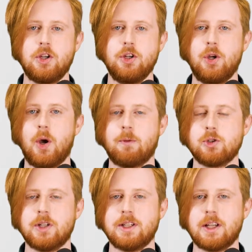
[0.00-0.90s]
your new home for
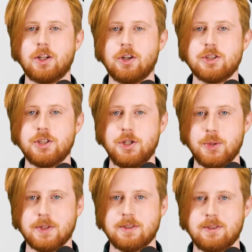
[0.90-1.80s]
trending technology
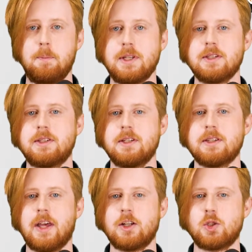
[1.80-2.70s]
news. Businesses
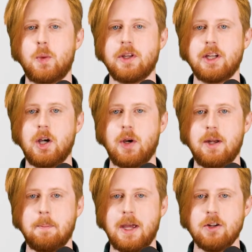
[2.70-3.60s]
like Twilio
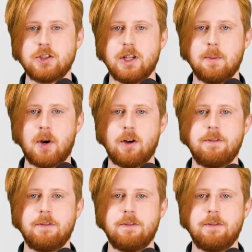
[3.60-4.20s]
and MailChimp are